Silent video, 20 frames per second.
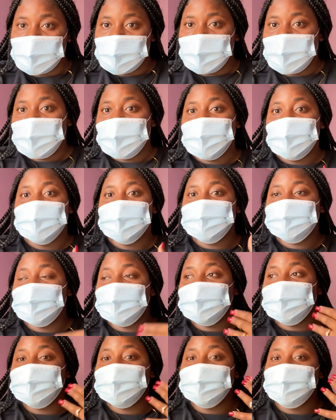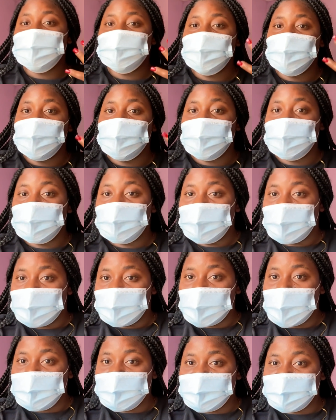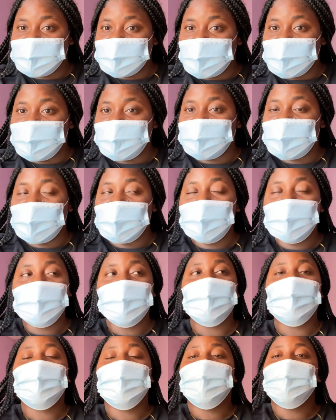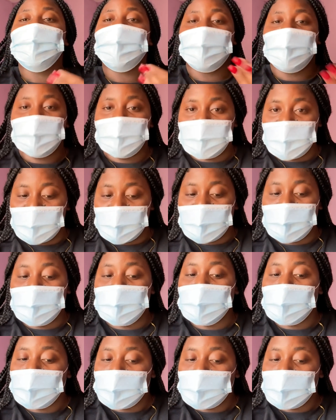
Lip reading: Because since him do them stuff there, me gonna make him